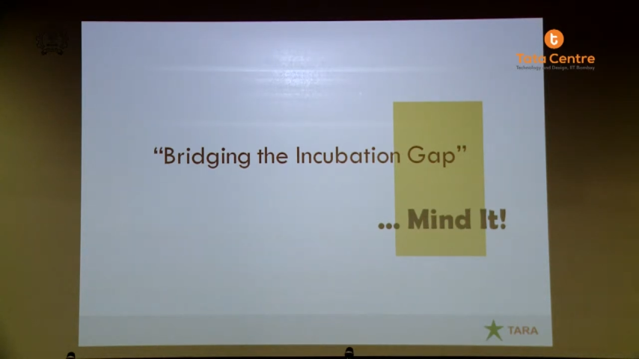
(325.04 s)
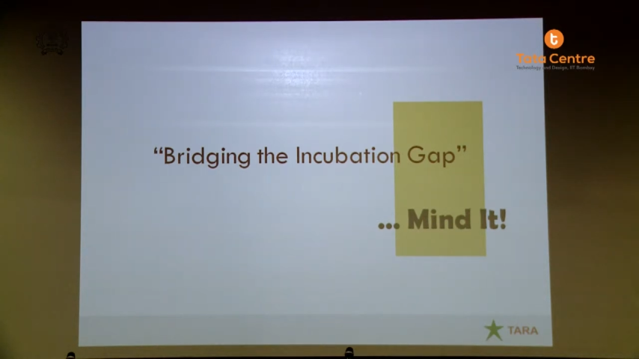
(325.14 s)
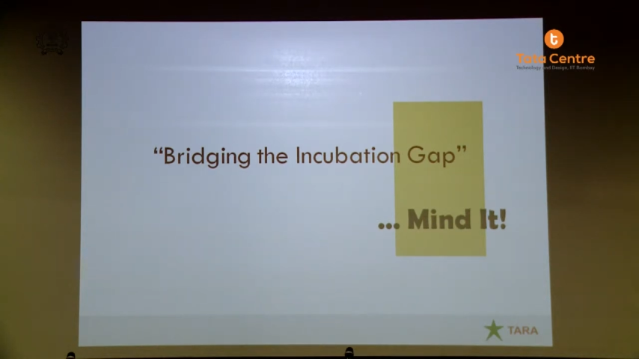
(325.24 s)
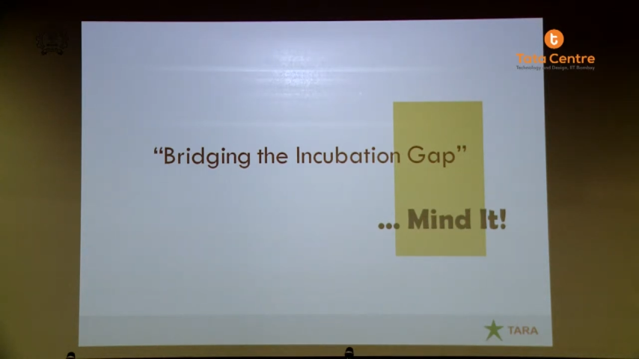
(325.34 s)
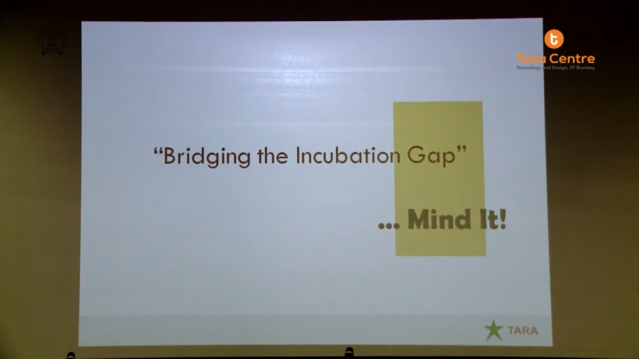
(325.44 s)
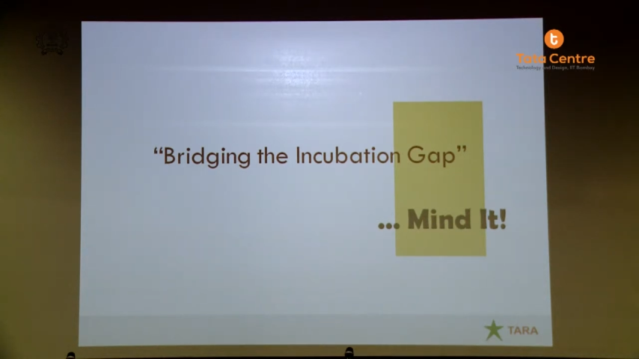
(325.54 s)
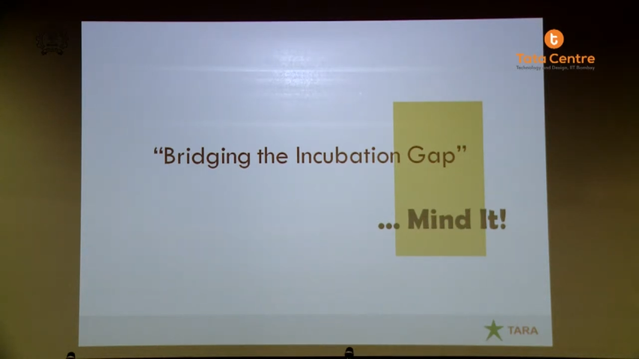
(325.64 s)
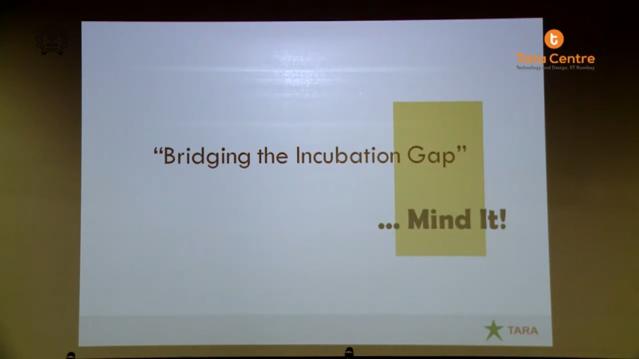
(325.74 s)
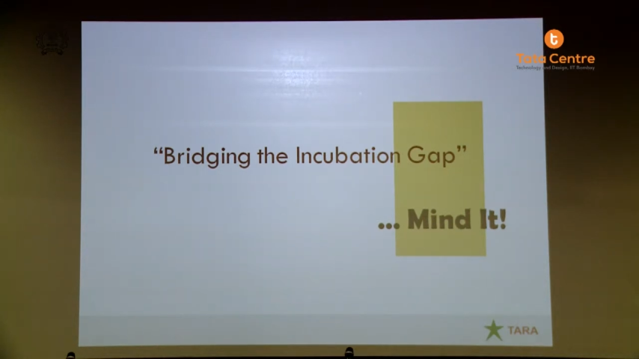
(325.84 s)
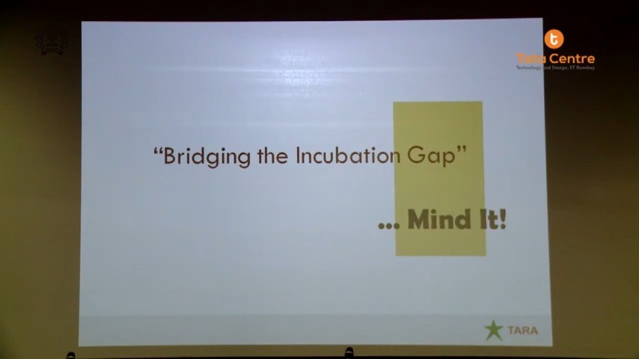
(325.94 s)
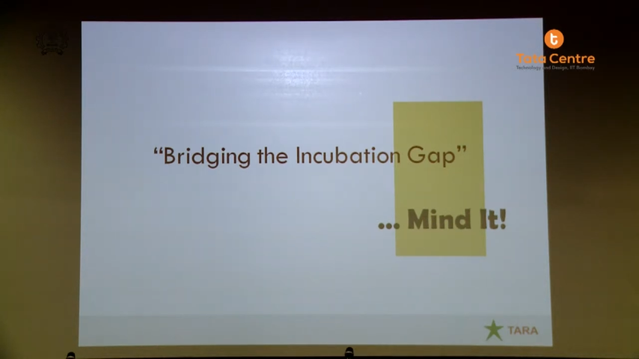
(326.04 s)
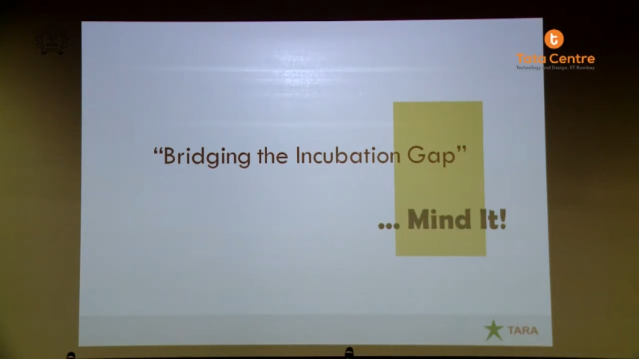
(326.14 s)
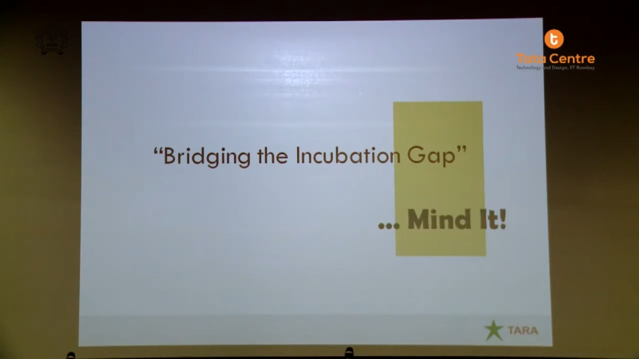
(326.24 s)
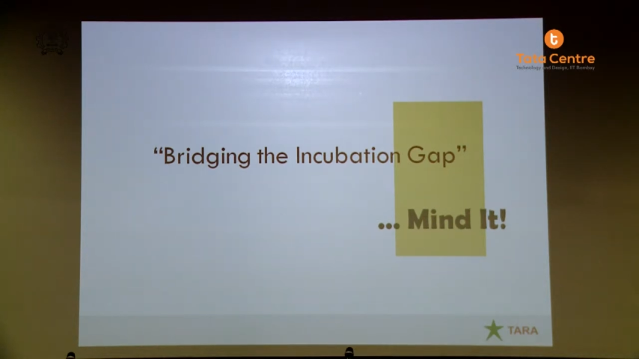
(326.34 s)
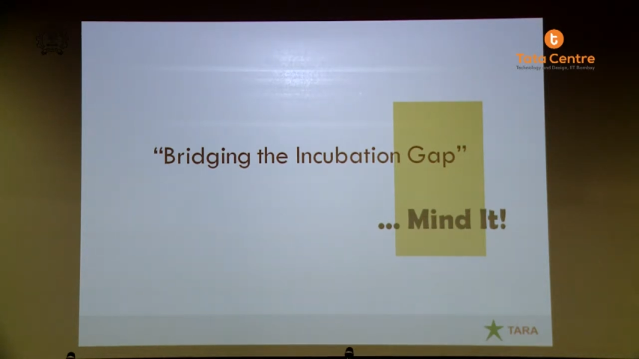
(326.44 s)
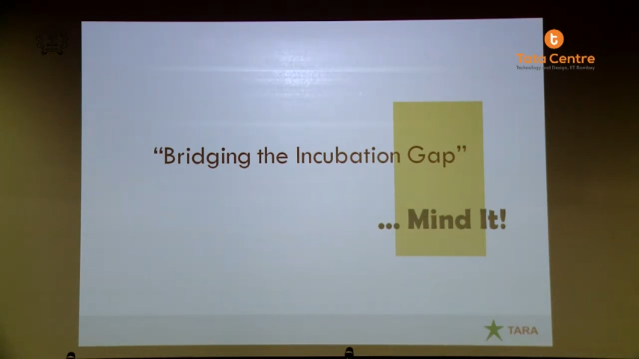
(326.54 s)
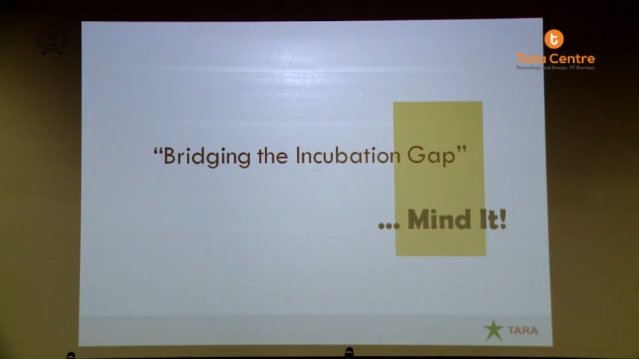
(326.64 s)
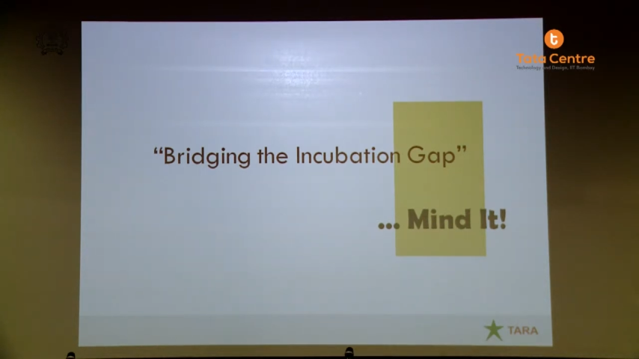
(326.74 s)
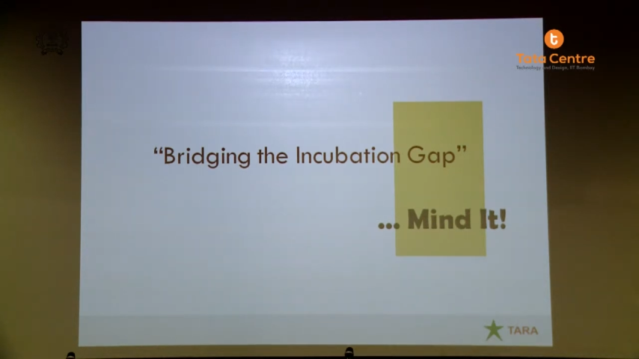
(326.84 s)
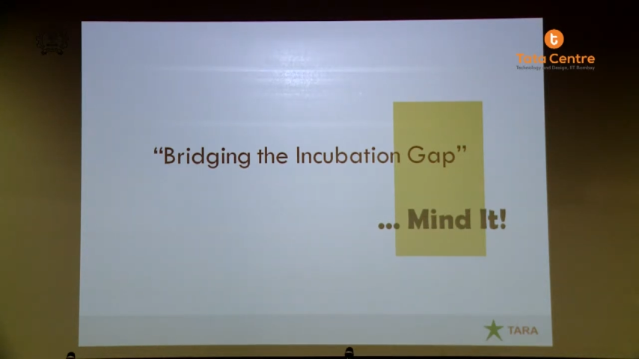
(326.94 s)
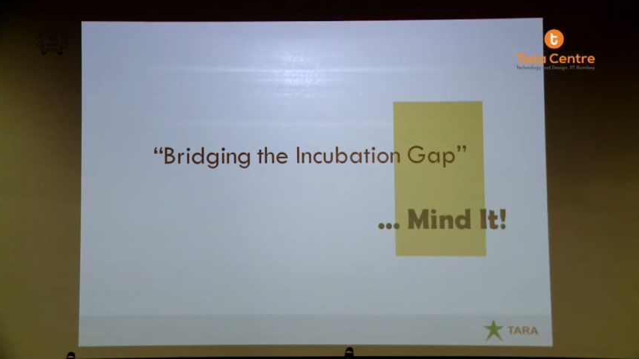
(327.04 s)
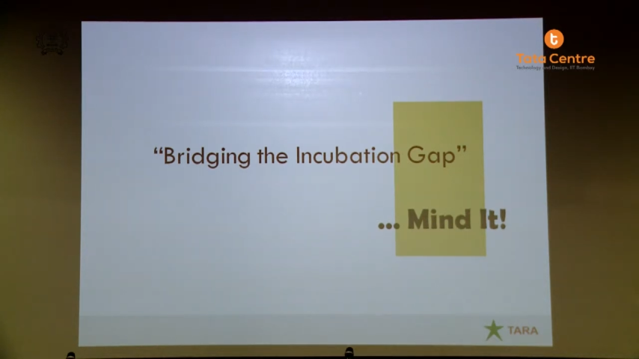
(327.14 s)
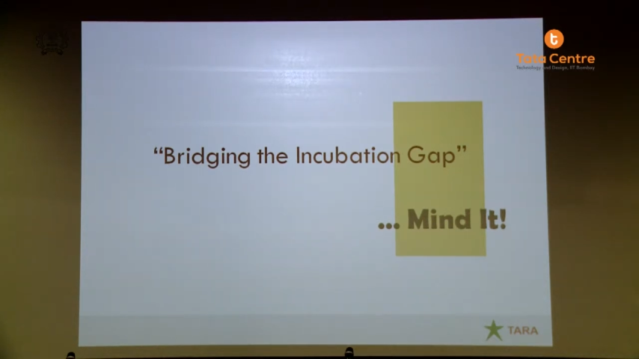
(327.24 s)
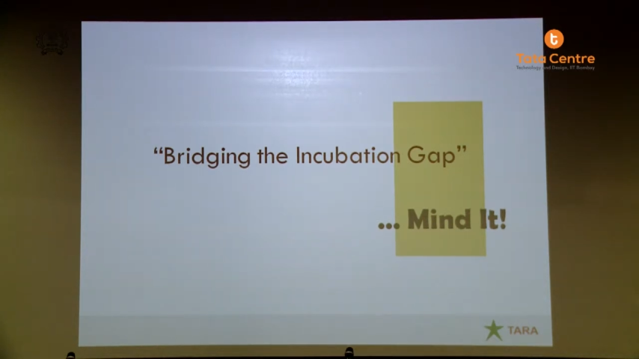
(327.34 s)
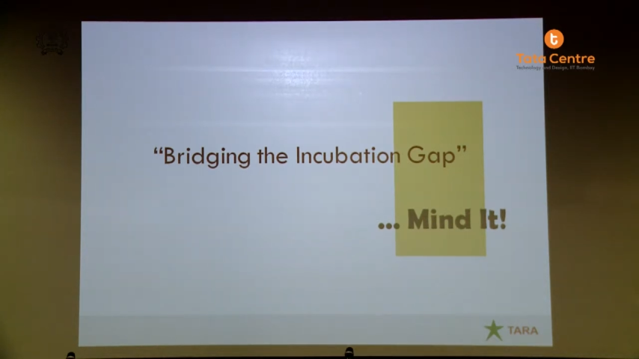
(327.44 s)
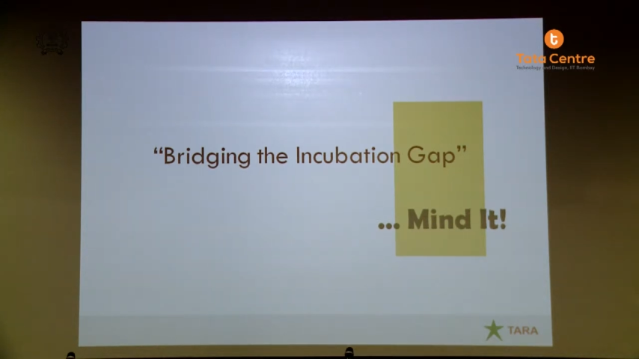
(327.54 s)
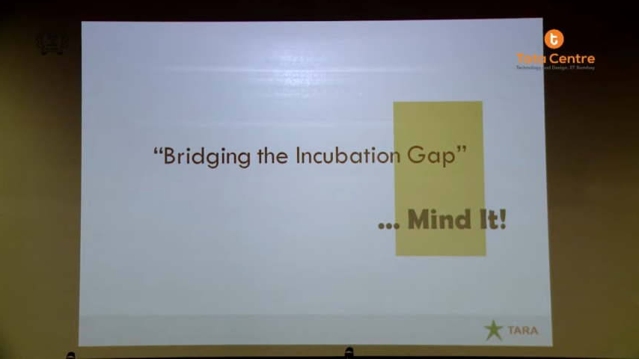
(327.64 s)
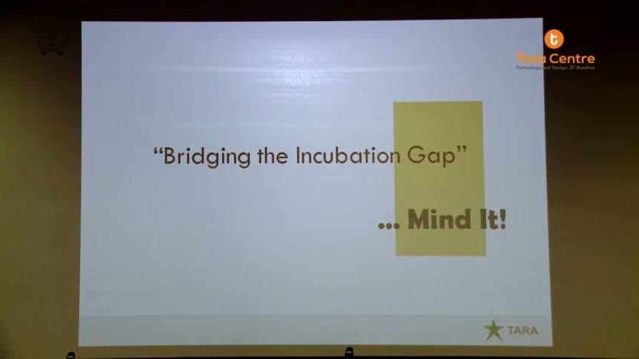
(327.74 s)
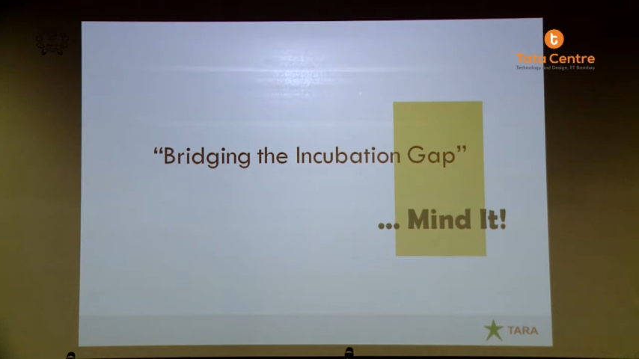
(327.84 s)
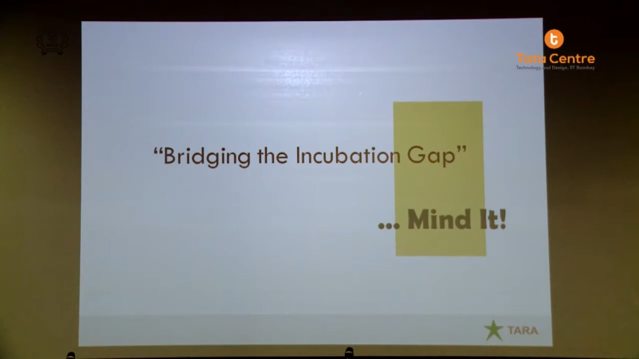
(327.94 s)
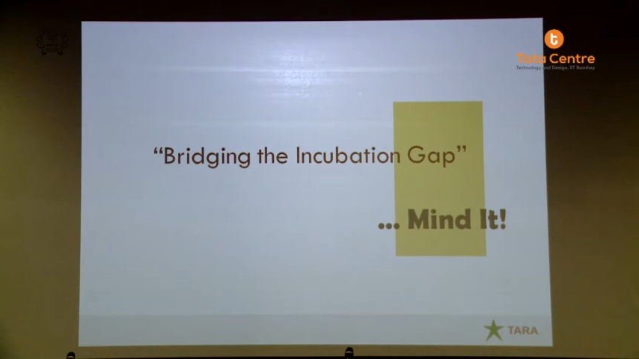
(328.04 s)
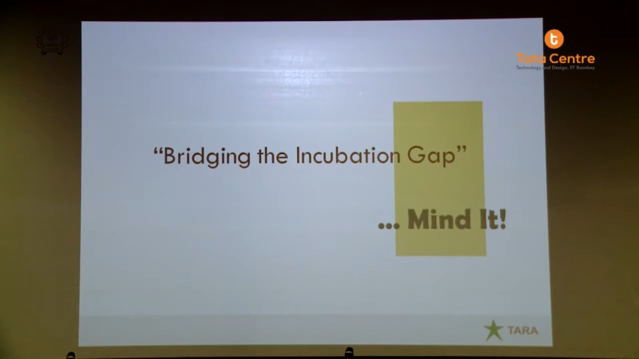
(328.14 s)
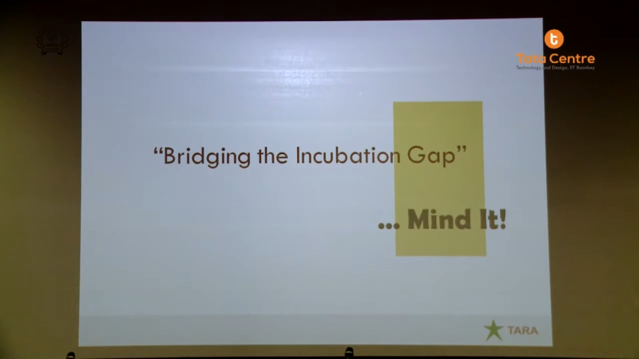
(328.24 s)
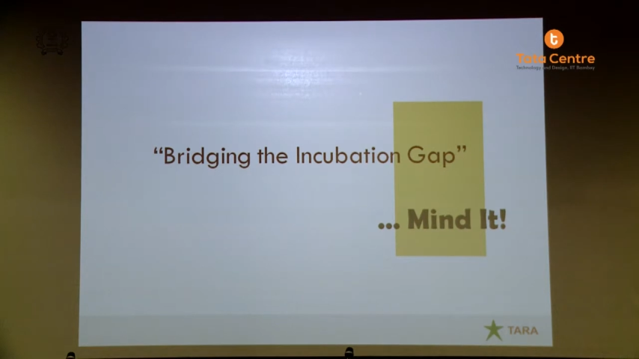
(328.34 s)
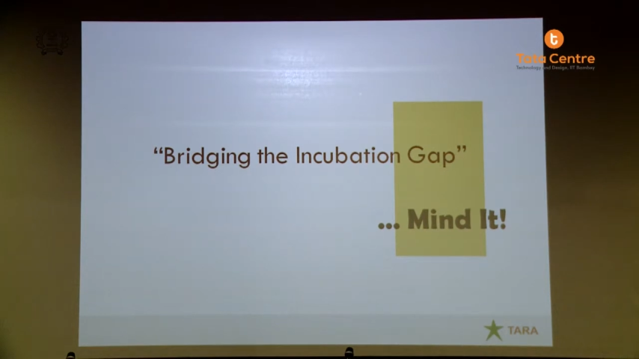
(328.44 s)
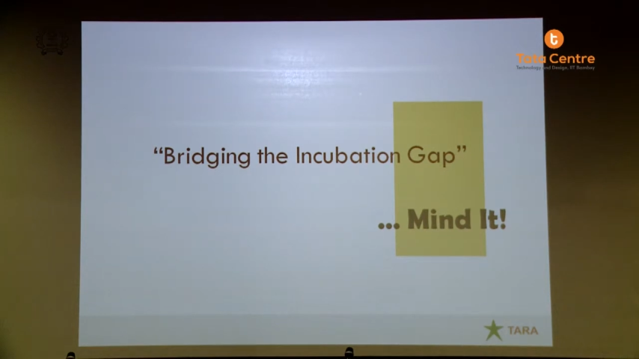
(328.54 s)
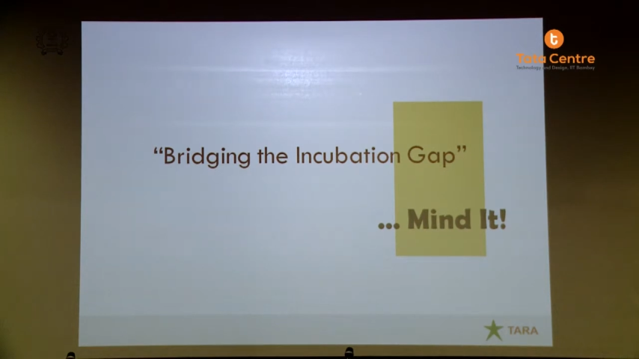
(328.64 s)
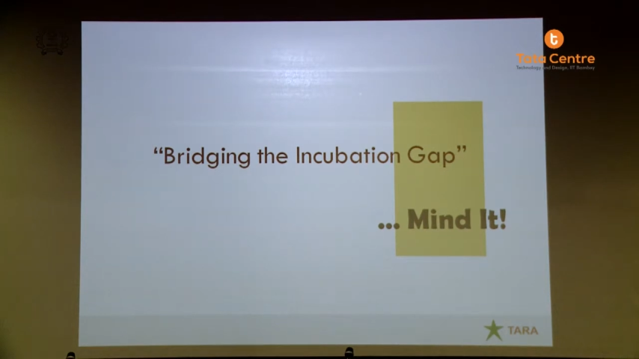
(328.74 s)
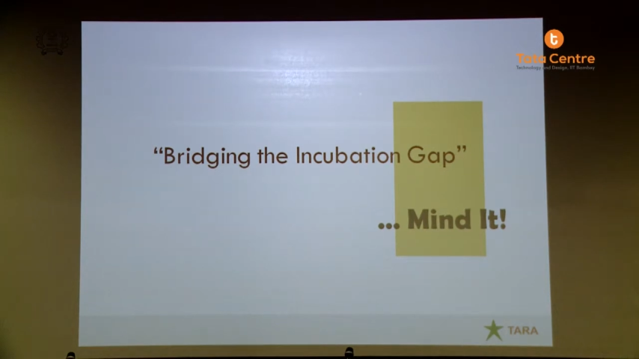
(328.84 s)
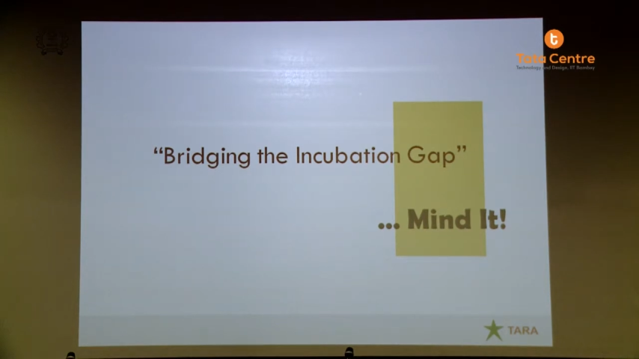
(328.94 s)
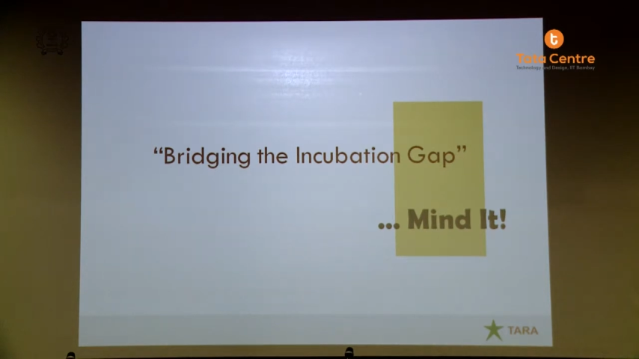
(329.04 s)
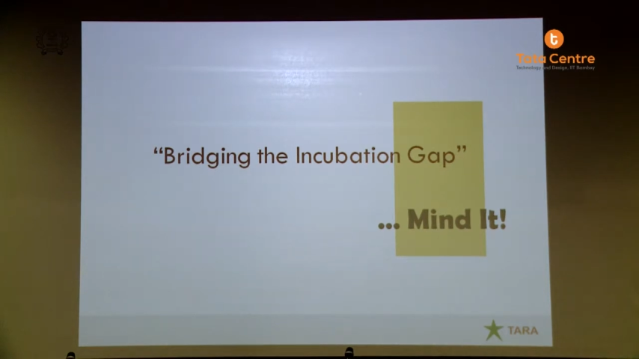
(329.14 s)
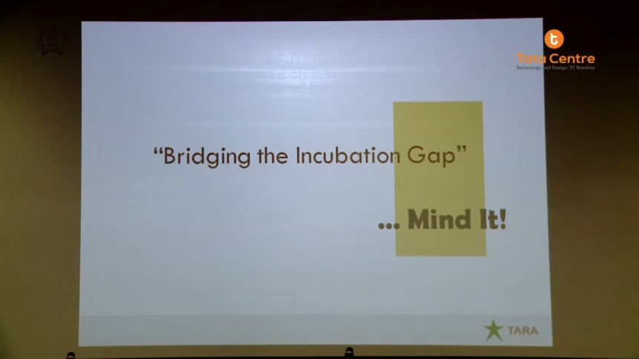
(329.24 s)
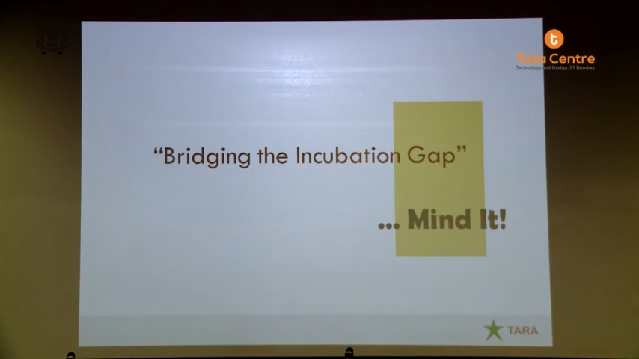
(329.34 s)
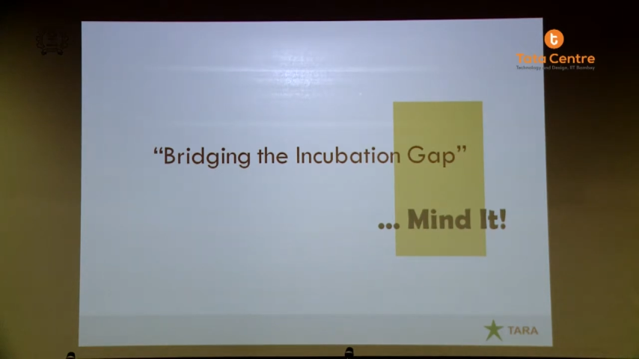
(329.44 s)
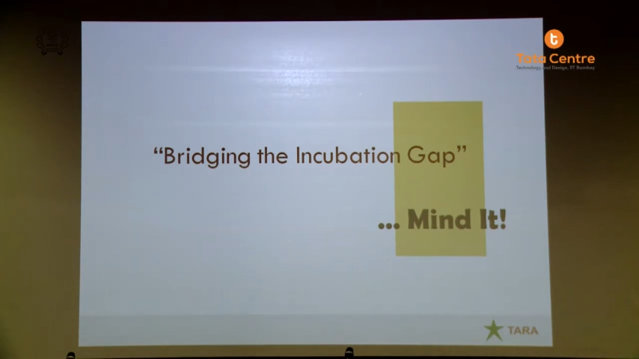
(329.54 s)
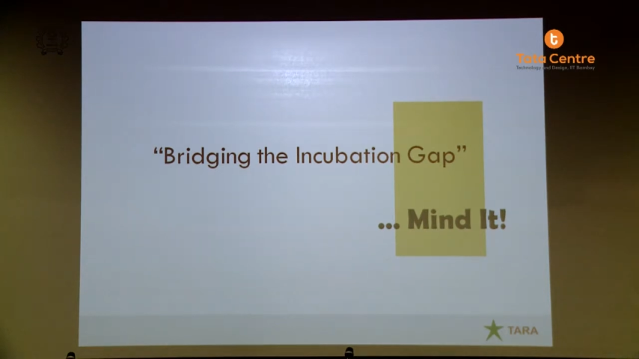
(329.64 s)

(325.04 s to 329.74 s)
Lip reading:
No face is visible, so there are no lips to read.